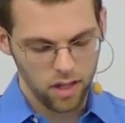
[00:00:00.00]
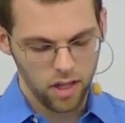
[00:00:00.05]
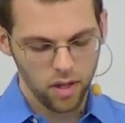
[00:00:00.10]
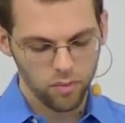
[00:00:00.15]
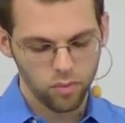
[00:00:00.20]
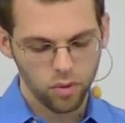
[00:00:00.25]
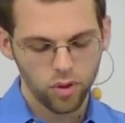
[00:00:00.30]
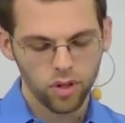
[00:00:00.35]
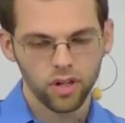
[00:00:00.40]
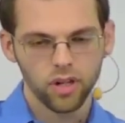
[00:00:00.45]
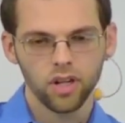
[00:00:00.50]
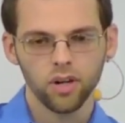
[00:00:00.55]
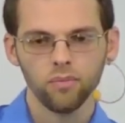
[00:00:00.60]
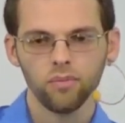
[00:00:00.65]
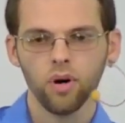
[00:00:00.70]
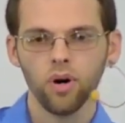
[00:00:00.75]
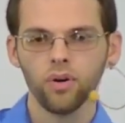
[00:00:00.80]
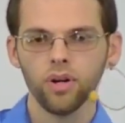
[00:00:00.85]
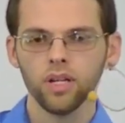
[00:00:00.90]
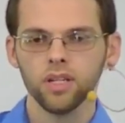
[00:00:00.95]
important
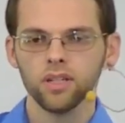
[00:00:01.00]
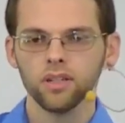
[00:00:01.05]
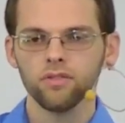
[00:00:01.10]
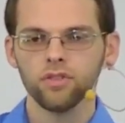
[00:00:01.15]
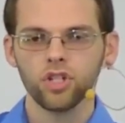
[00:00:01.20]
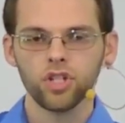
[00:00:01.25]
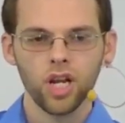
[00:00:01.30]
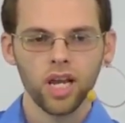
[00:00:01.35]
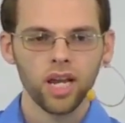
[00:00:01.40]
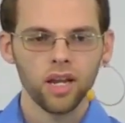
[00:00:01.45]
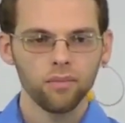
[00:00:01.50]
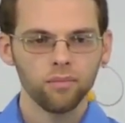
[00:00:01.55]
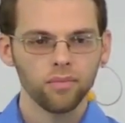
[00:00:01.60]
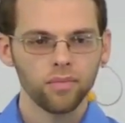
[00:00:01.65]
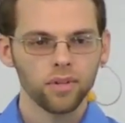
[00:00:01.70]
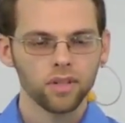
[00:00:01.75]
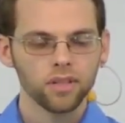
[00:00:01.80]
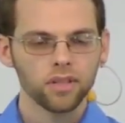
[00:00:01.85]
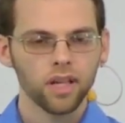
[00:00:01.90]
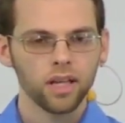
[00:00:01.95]
component of
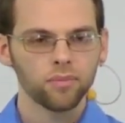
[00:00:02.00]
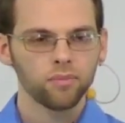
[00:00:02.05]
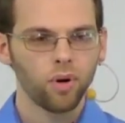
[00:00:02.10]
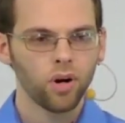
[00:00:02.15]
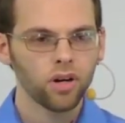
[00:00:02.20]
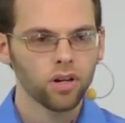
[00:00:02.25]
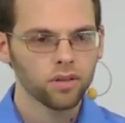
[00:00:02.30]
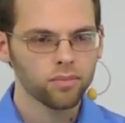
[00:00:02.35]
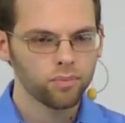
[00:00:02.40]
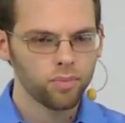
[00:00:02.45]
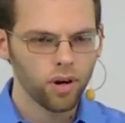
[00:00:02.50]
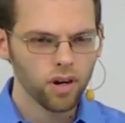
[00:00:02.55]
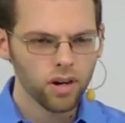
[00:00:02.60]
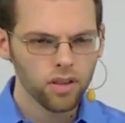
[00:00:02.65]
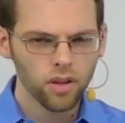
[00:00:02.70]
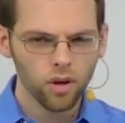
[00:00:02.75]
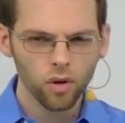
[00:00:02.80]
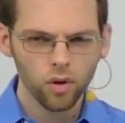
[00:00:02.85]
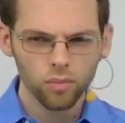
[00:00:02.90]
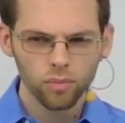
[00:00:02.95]
shame. Like part, part
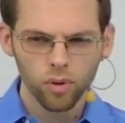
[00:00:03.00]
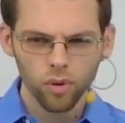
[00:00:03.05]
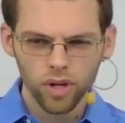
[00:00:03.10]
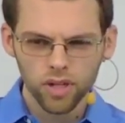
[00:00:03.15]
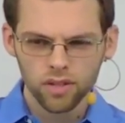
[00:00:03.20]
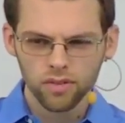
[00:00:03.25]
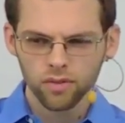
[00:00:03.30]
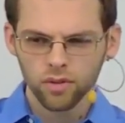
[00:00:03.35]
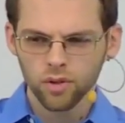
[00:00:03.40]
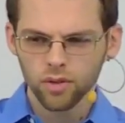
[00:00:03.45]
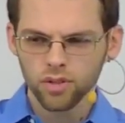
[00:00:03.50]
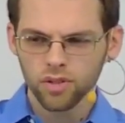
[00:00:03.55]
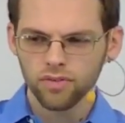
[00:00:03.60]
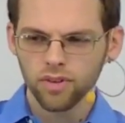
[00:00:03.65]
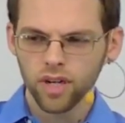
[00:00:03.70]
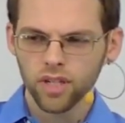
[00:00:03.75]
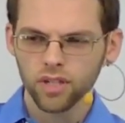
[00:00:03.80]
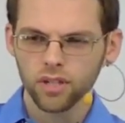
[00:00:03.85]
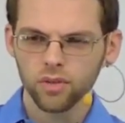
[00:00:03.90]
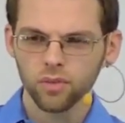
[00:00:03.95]
of the whole point of
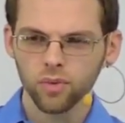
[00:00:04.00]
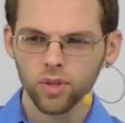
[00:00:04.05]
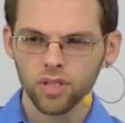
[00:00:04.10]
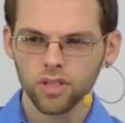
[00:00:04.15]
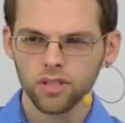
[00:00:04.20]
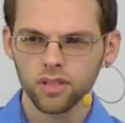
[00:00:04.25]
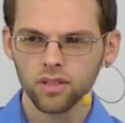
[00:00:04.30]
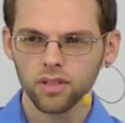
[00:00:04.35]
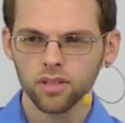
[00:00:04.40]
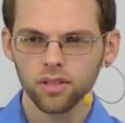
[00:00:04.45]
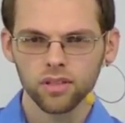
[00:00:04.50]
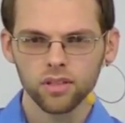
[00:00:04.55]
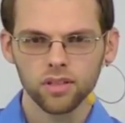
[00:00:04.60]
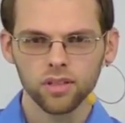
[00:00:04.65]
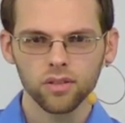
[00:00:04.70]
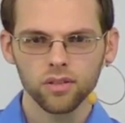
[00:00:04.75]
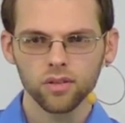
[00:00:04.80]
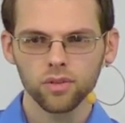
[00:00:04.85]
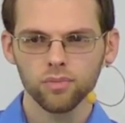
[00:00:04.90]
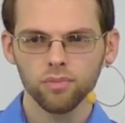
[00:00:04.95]
crucifixion was to,
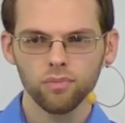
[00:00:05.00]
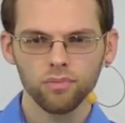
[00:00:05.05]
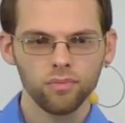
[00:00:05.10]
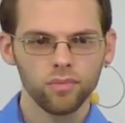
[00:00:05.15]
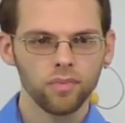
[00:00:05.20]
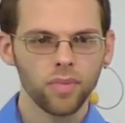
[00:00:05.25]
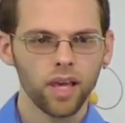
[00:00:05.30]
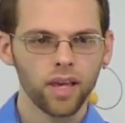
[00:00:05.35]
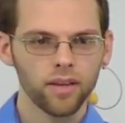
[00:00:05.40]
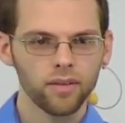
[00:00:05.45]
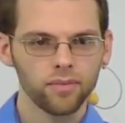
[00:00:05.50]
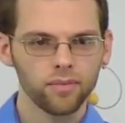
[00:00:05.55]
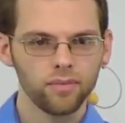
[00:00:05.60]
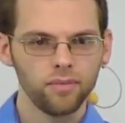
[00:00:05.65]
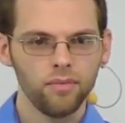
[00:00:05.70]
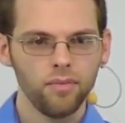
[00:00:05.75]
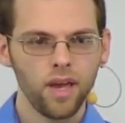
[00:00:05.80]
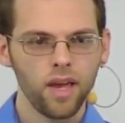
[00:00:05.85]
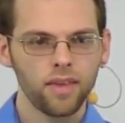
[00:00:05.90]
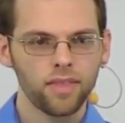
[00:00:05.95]
to like
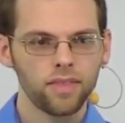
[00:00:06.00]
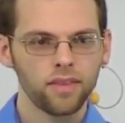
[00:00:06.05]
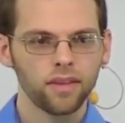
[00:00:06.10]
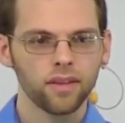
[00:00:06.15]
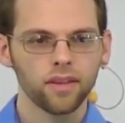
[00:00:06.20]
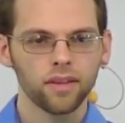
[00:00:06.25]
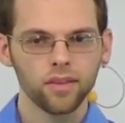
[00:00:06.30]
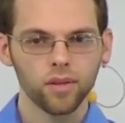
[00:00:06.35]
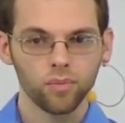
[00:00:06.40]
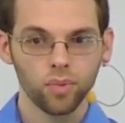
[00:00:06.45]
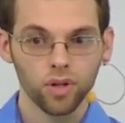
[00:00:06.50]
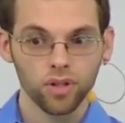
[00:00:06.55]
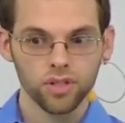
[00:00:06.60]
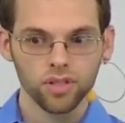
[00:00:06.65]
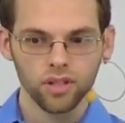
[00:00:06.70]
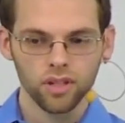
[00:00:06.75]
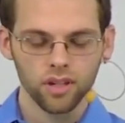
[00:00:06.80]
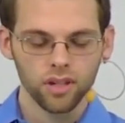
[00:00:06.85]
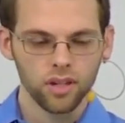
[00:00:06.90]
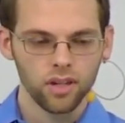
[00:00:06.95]
make the, the
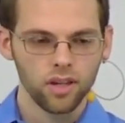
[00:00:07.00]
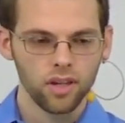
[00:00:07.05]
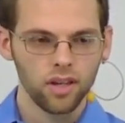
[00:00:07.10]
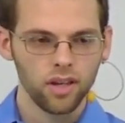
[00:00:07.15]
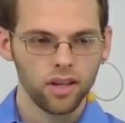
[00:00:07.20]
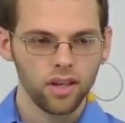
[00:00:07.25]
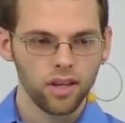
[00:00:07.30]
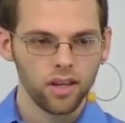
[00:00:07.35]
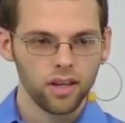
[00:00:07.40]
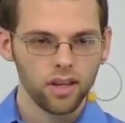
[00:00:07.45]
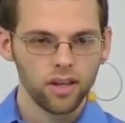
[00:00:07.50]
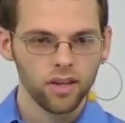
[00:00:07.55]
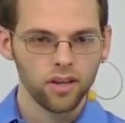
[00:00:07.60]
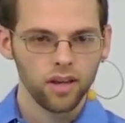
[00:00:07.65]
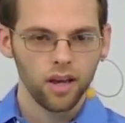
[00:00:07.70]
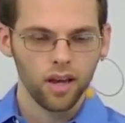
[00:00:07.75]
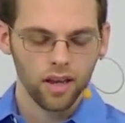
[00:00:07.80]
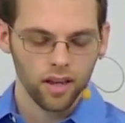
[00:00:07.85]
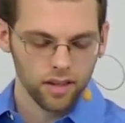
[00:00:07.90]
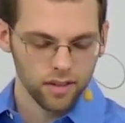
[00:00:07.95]
person
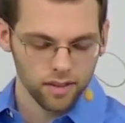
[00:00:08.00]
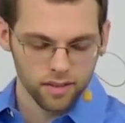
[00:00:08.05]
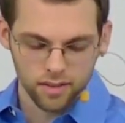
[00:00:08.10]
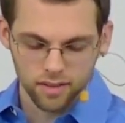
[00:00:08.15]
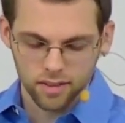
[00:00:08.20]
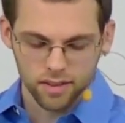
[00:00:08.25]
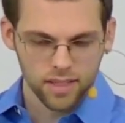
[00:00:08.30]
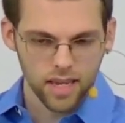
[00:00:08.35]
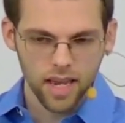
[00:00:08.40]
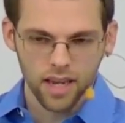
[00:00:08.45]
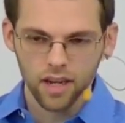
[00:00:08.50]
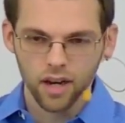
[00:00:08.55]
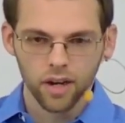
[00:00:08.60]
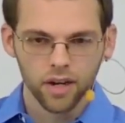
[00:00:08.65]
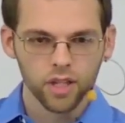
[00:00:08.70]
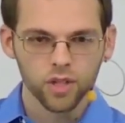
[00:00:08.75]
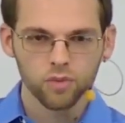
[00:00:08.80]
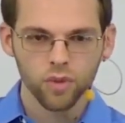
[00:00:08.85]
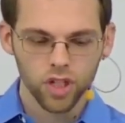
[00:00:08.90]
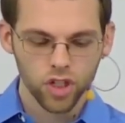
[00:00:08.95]
uh, take
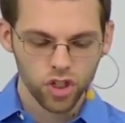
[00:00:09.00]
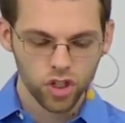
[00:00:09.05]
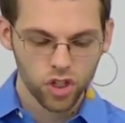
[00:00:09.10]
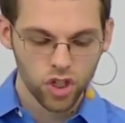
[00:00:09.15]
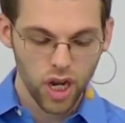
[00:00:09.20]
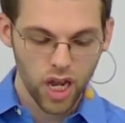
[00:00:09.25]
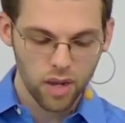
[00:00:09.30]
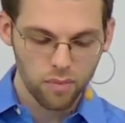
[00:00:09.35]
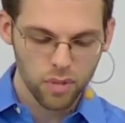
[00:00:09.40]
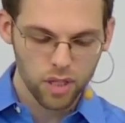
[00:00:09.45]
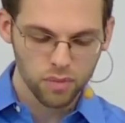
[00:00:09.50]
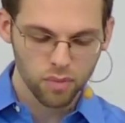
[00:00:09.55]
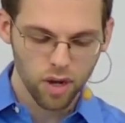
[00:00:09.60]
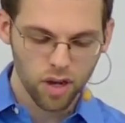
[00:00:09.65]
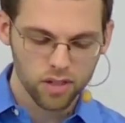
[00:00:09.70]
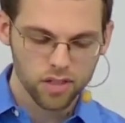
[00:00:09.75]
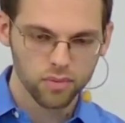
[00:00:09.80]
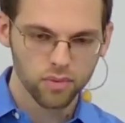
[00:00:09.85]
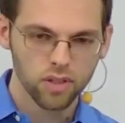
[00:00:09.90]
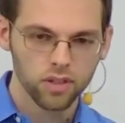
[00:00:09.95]
on as much shame as
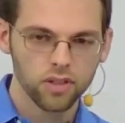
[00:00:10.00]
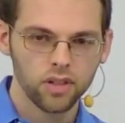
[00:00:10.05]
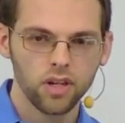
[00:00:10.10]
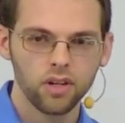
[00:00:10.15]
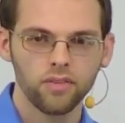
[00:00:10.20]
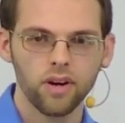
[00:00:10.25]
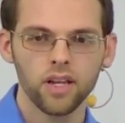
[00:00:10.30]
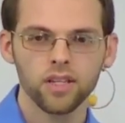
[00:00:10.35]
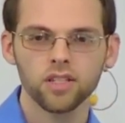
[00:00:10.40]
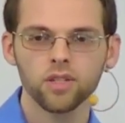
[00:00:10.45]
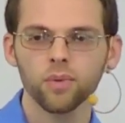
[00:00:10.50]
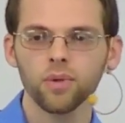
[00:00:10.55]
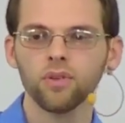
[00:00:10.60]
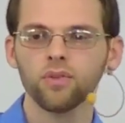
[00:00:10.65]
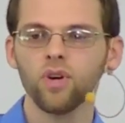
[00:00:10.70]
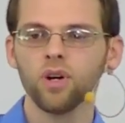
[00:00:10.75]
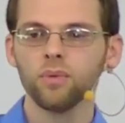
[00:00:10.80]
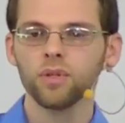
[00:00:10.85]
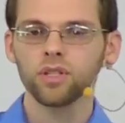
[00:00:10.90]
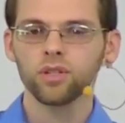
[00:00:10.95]
possible, right? So when
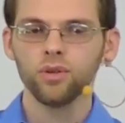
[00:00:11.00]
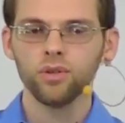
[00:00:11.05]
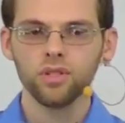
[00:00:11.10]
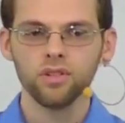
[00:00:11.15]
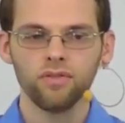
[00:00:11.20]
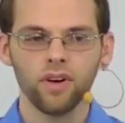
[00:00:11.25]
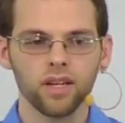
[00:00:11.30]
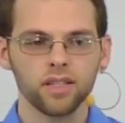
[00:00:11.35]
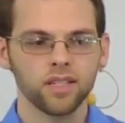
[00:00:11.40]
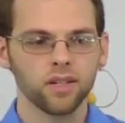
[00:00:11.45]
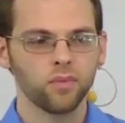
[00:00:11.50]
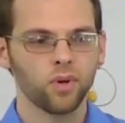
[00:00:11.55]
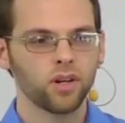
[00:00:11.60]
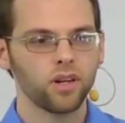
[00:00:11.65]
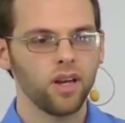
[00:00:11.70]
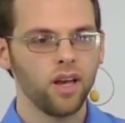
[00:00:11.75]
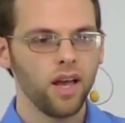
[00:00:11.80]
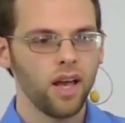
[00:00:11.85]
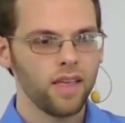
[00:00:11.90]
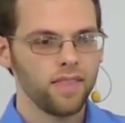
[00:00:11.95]
the Romans crucified
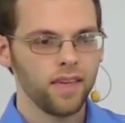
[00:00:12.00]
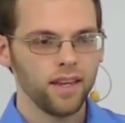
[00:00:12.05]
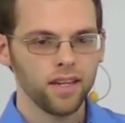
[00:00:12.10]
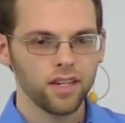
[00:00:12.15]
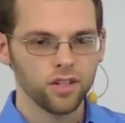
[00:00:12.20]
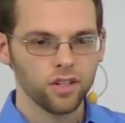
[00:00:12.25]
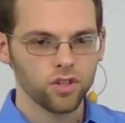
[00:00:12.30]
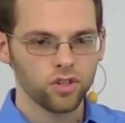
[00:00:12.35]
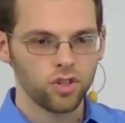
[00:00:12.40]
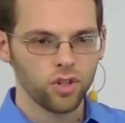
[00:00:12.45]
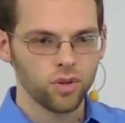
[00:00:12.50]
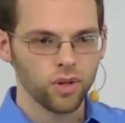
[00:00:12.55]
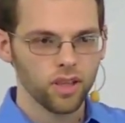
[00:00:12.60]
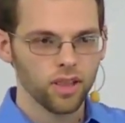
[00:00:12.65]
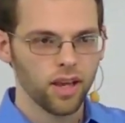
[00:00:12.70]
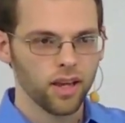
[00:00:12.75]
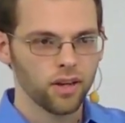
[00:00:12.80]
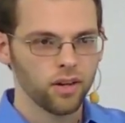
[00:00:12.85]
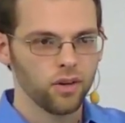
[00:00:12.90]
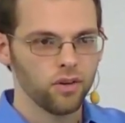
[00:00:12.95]
someone, they didn't just do it
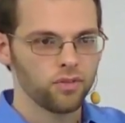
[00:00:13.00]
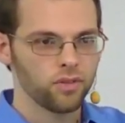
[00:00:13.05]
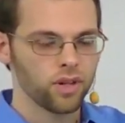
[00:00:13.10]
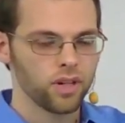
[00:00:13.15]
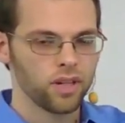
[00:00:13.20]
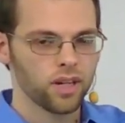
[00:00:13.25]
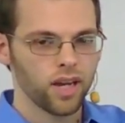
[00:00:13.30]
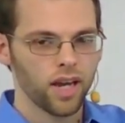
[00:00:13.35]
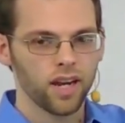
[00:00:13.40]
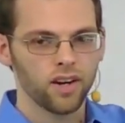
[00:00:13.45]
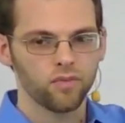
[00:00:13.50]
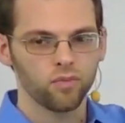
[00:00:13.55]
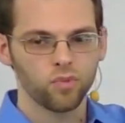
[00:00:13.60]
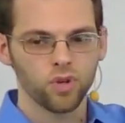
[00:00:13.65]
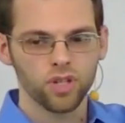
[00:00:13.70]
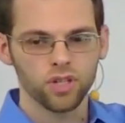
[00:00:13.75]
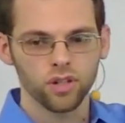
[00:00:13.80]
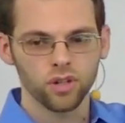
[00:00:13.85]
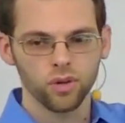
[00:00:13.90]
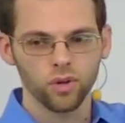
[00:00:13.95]
like over in the kind of
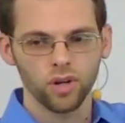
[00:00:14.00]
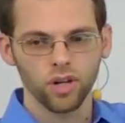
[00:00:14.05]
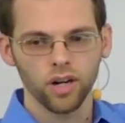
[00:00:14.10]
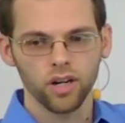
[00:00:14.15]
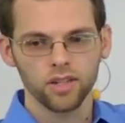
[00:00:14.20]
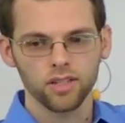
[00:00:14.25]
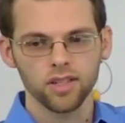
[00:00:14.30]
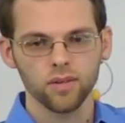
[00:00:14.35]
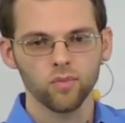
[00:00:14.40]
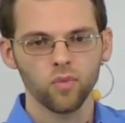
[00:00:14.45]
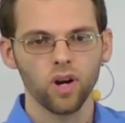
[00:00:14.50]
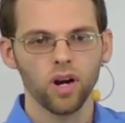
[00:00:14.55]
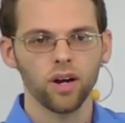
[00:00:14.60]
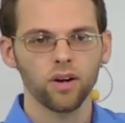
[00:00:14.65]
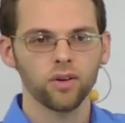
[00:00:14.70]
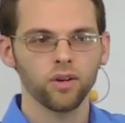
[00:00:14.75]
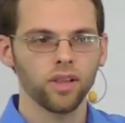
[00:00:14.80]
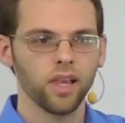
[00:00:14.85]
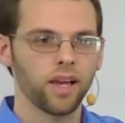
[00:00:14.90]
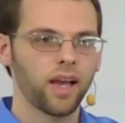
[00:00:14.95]
prison courtyard
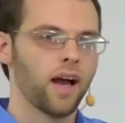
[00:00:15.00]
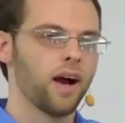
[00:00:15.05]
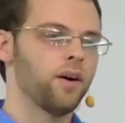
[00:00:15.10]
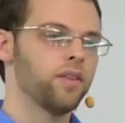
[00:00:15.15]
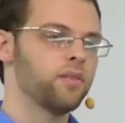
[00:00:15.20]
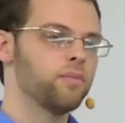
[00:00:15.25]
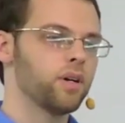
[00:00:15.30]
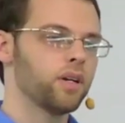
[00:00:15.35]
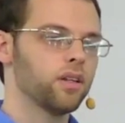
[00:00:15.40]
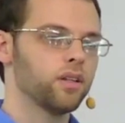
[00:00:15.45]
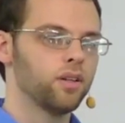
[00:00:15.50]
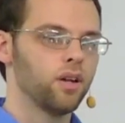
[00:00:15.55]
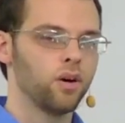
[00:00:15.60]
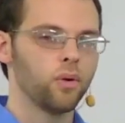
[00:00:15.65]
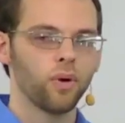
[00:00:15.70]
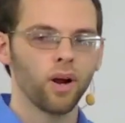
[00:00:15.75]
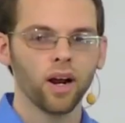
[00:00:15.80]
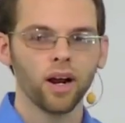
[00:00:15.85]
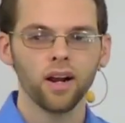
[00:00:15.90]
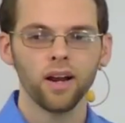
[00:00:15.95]
somewhere or like out in the middle of
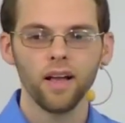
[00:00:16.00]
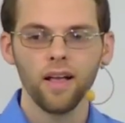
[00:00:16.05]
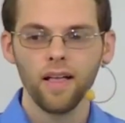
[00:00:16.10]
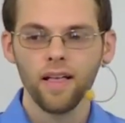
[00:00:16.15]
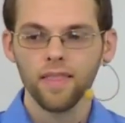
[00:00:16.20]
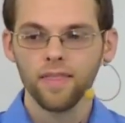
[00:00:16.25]
nowhere.